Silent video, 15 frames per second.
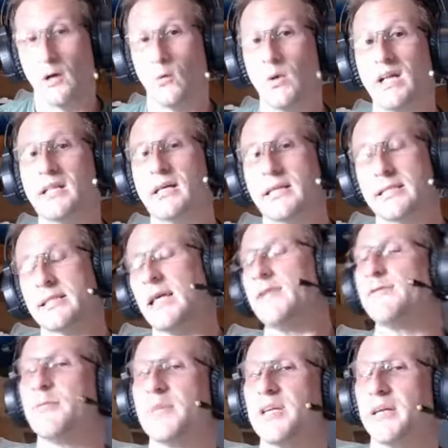Well,
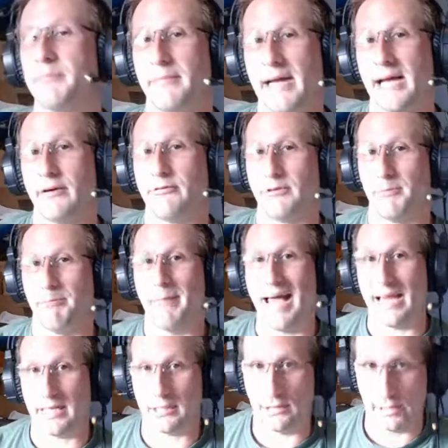aside from the
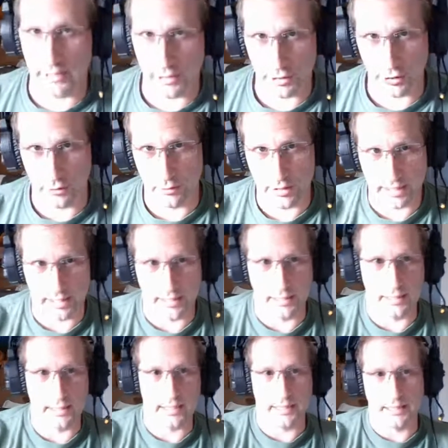grammatical issues
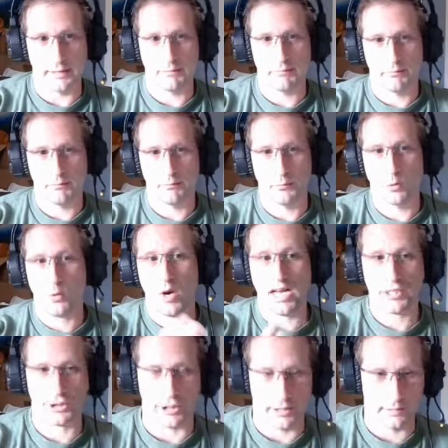in the
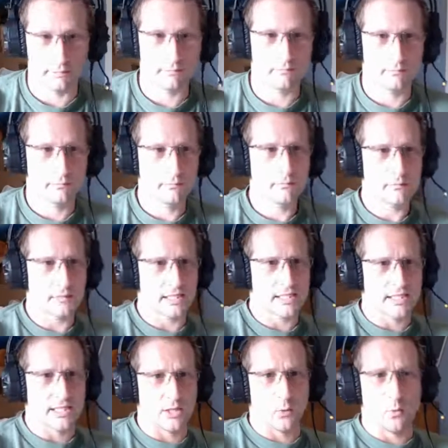question,
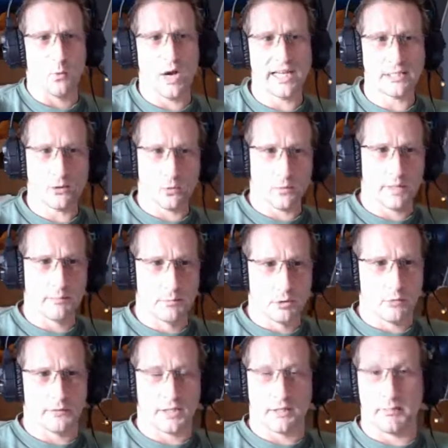it's the why don't we
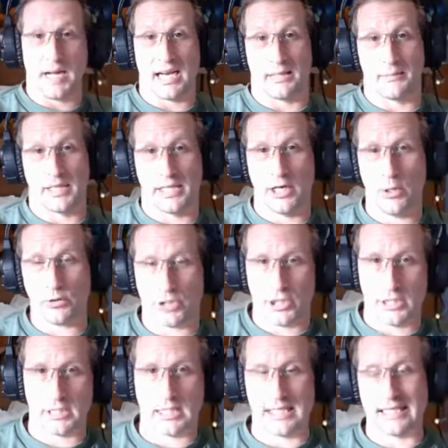move to the bottom of the
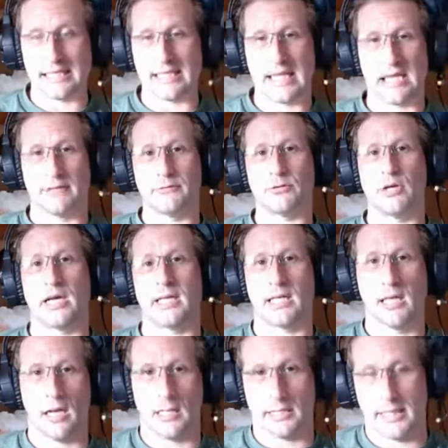oceans instead of trying to
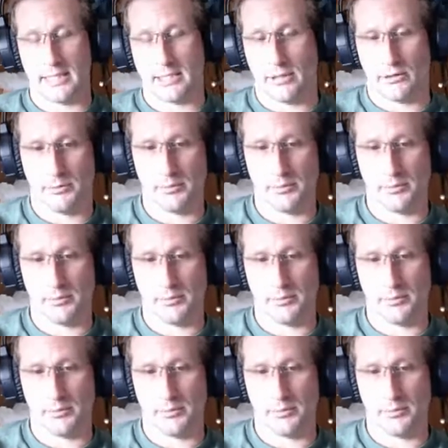colonize other